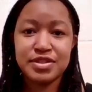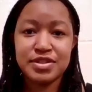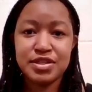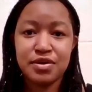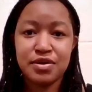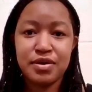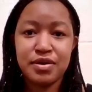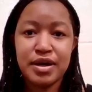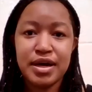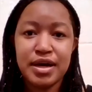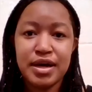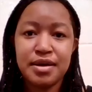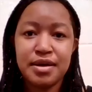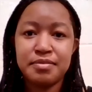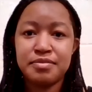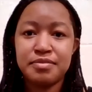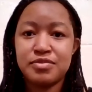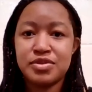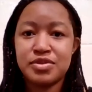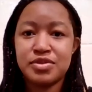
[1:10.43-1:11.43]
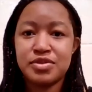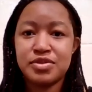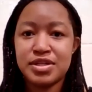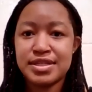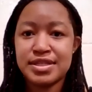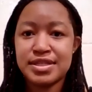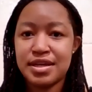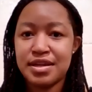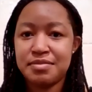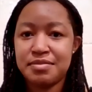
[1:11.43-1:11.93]
So I'm
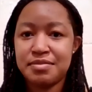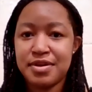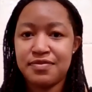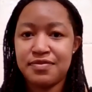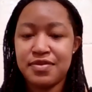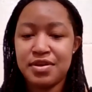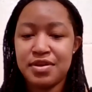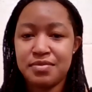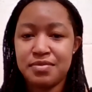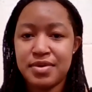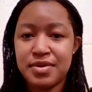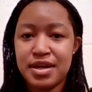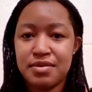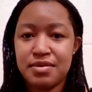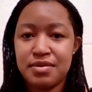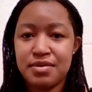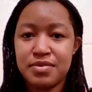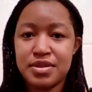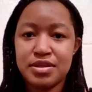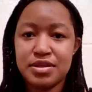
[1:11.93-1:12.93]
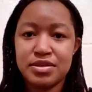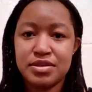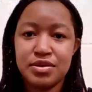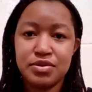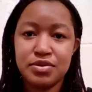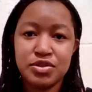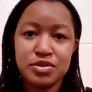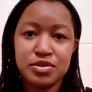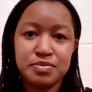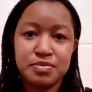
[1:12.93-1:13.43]
just getting my feet wet with the
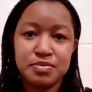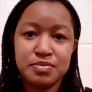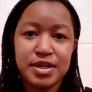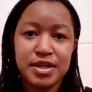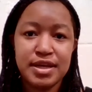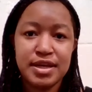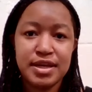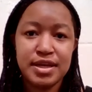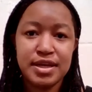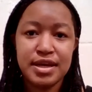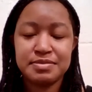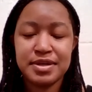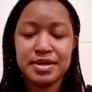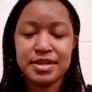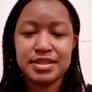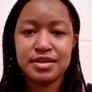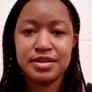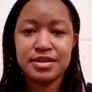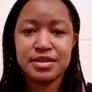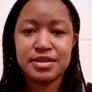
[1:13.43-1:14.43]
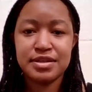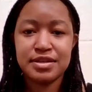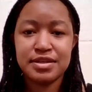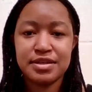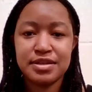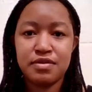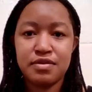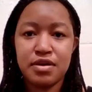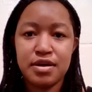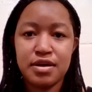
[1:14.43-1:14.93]
social media aspects of
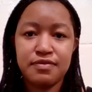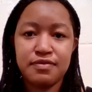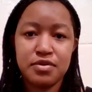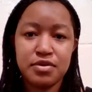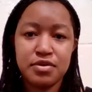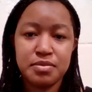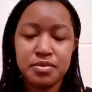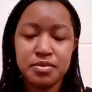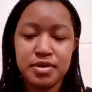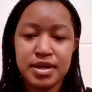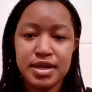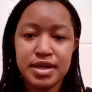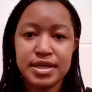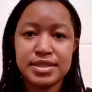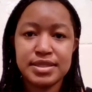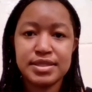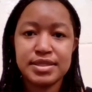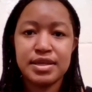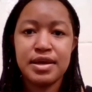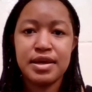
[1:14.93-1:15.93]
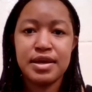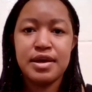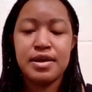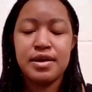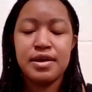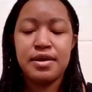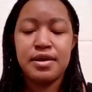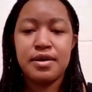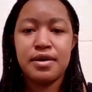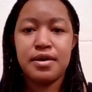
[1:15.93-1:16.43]
it for the press.
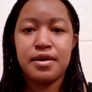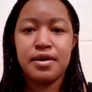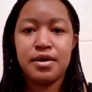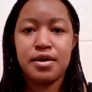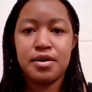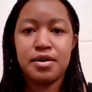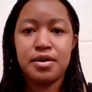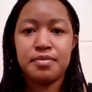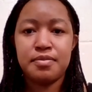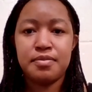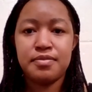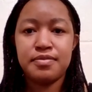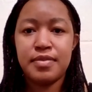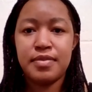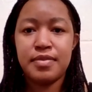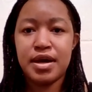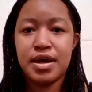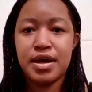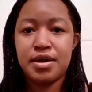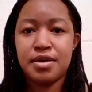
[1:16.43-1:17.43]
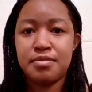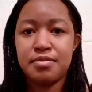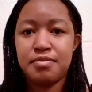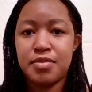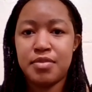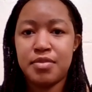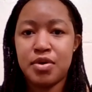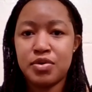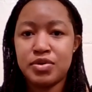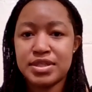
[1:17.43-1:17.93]
I'm
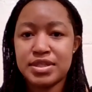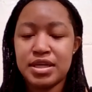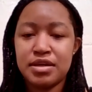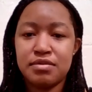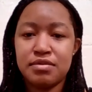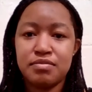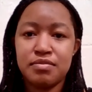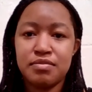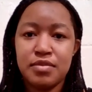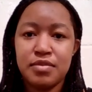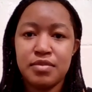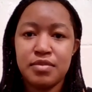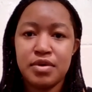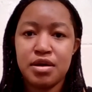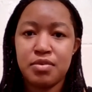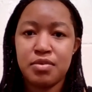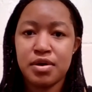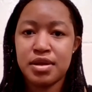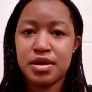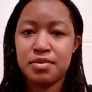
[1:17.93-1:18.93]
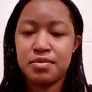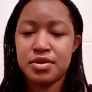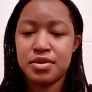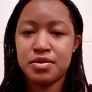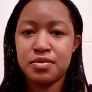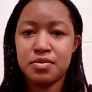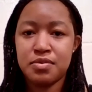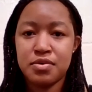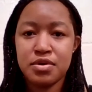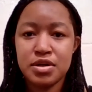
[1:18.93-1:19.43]
mostly working
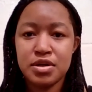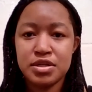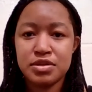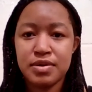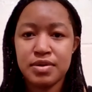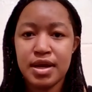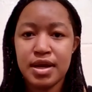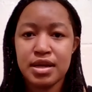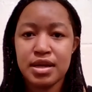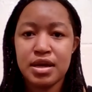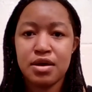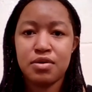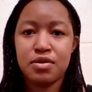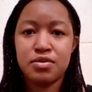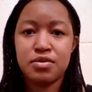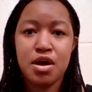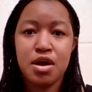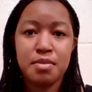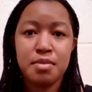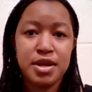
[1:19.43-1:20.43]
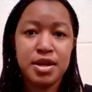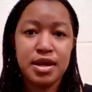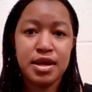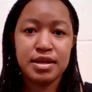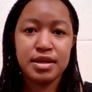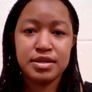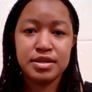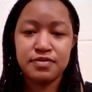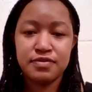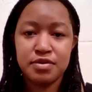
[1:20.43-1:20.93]
with awards right now,
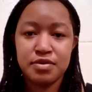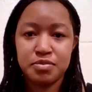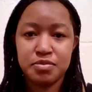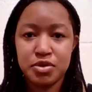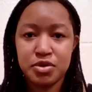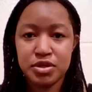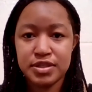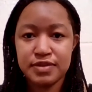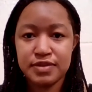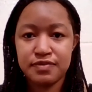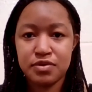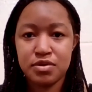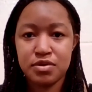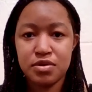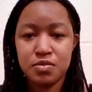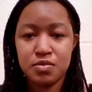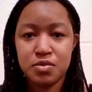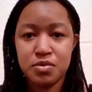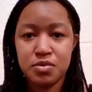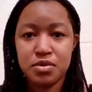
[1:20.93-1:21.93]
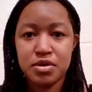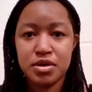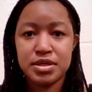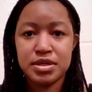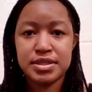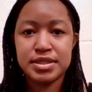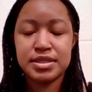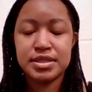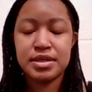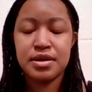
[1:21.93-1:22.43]
nominating different books for
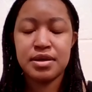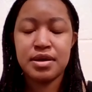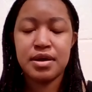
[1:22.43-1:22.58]
awards.